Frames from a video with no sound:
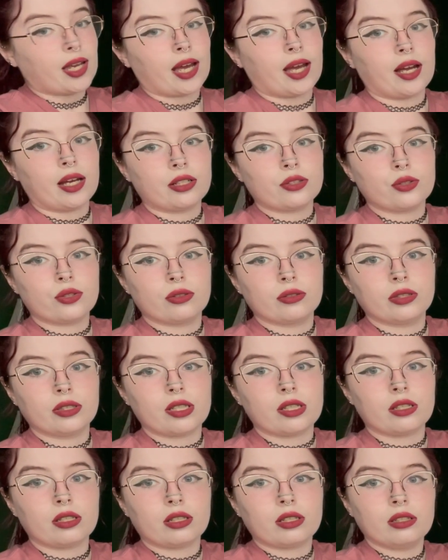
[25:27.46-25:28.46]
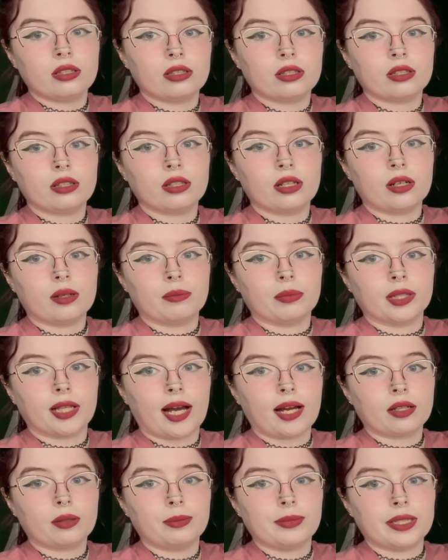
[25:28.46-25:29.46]
actually a
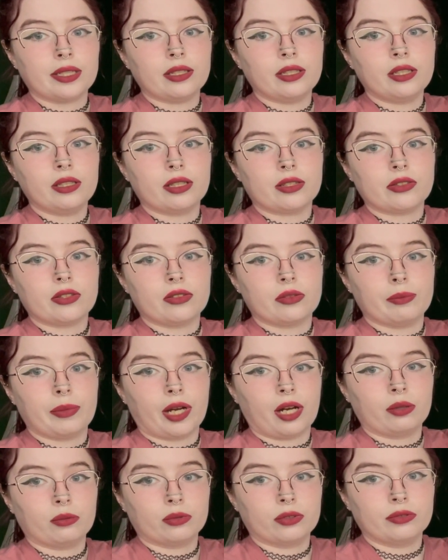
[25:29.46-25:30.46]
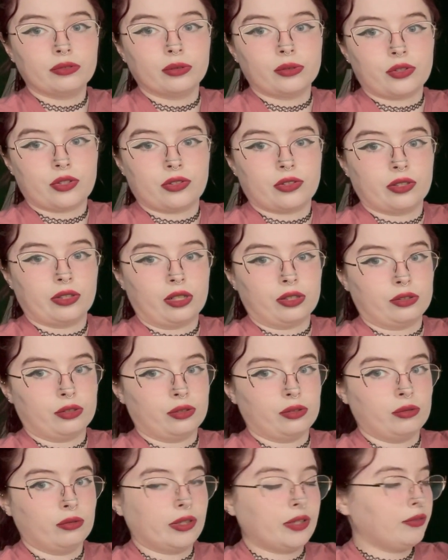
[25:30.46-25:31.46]
black beanie that says Bad Wolf, which is a Doctor
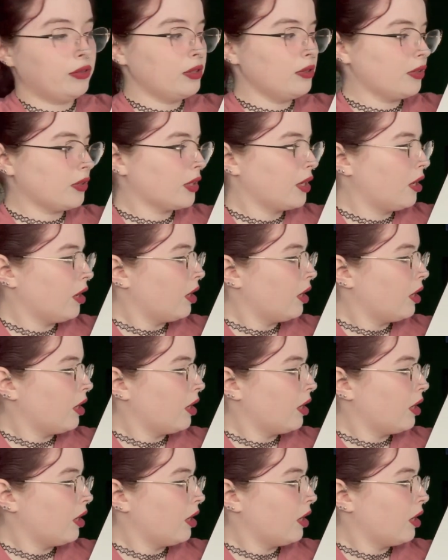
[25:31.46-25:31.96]
Who reference.